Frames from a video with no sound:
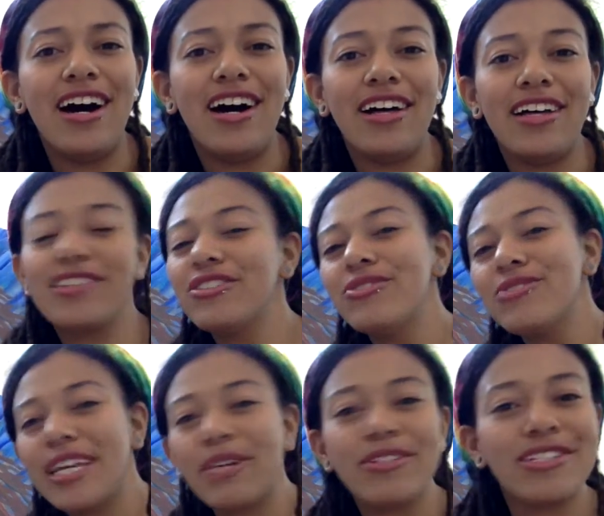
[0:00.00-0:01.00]
it includes
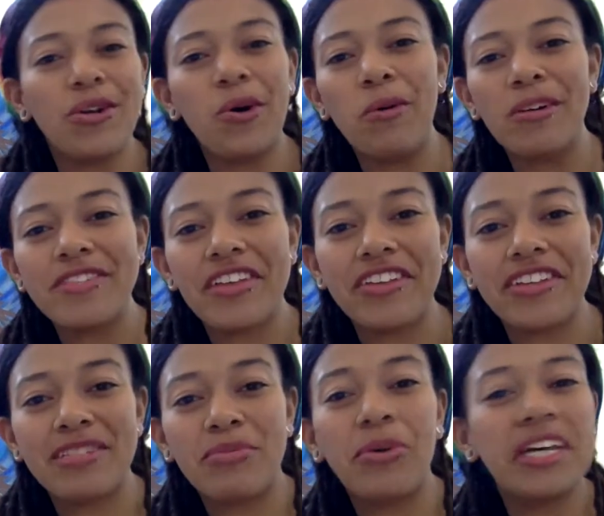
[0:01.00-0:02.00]
languages and a whole bunch of other
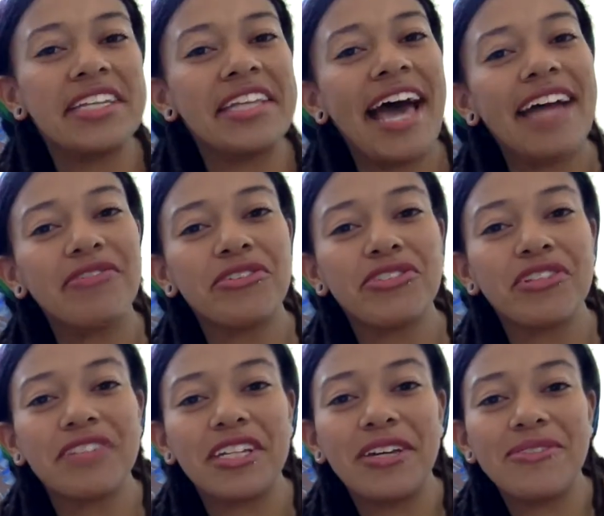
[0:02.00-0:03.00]
things, but we'll get into that in future
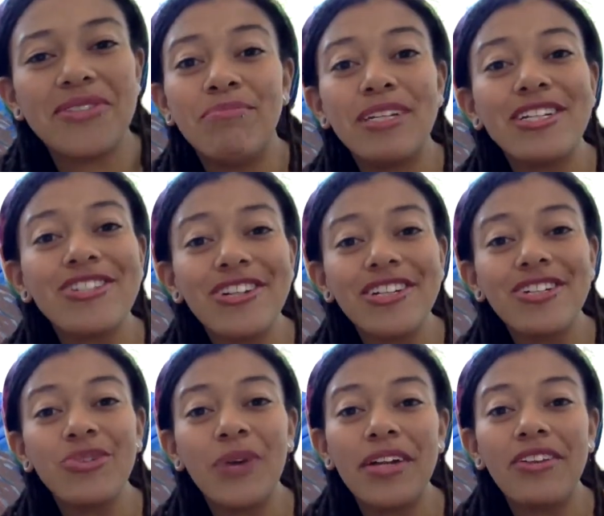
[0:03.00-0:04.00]
videos, so be sure to
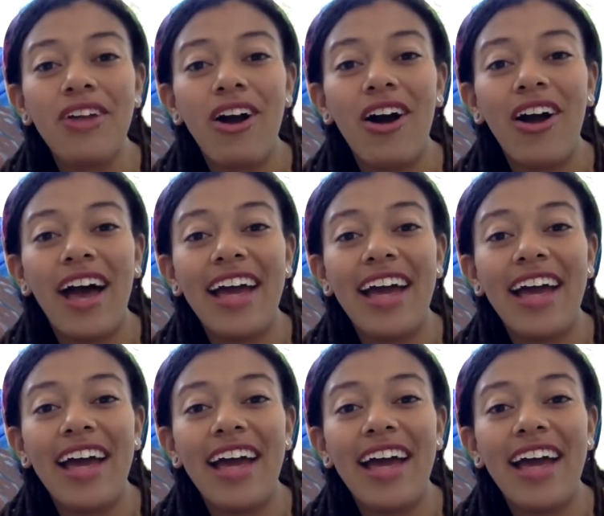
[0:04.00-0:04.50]
join along.